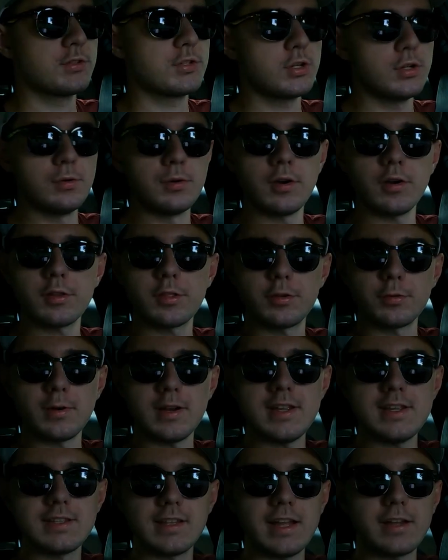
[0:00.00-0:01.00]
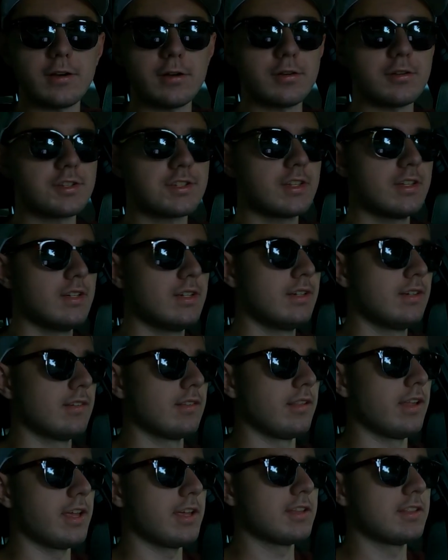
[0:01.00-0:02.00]
2 or 3 letters,
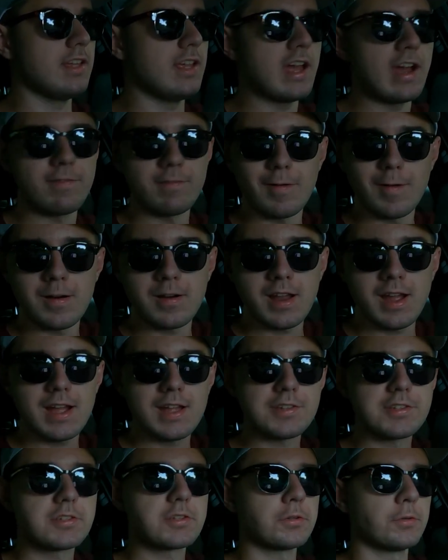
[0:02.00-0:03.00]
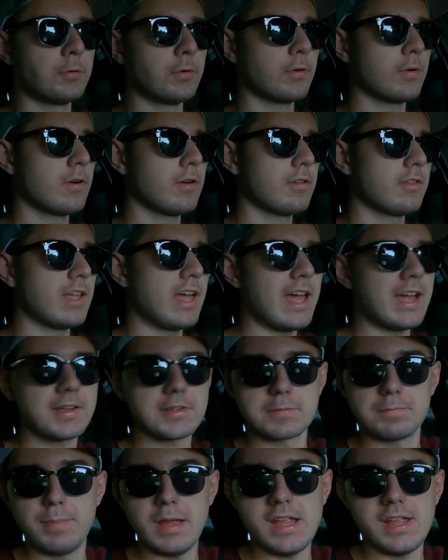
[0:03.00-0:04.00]
like the FRS or the
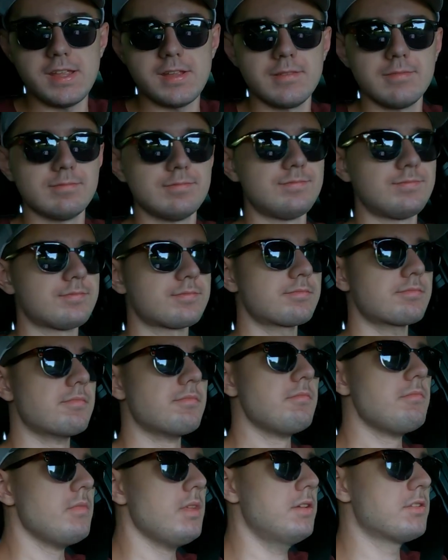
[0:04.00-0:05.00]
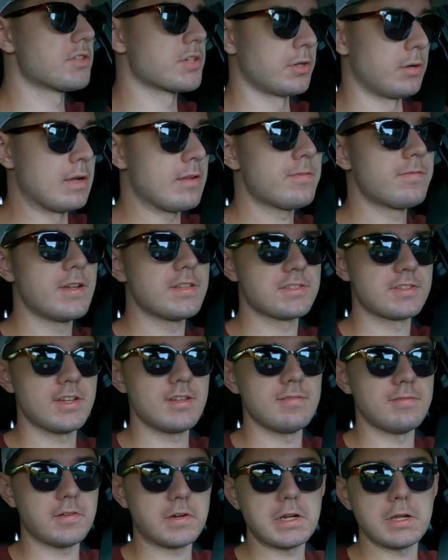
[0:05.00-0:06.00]
XB. So it fits
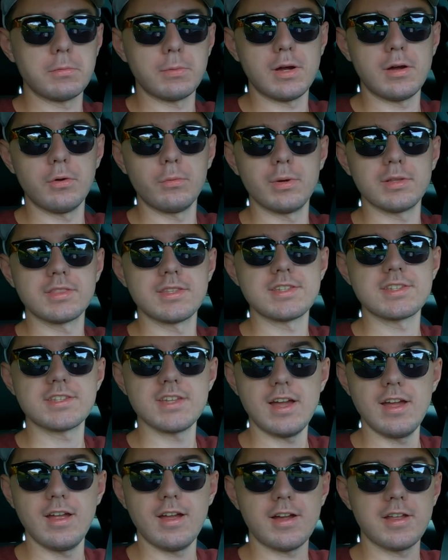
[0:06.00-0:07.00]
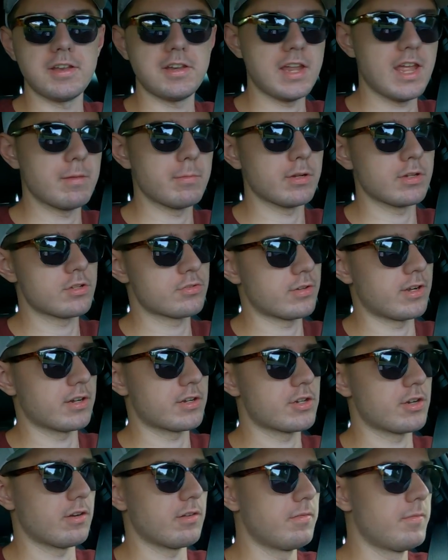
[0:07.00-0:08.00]
in very well with the Scion naming
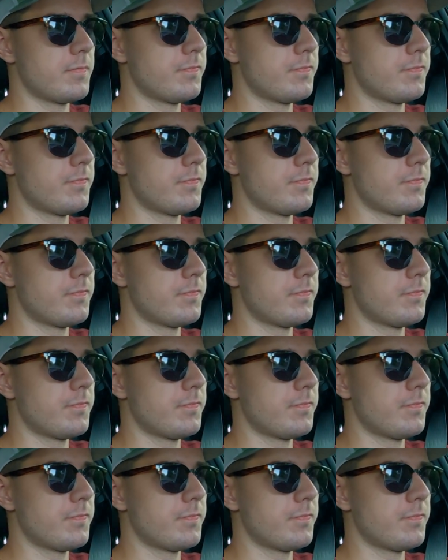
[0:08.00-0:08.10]
structure.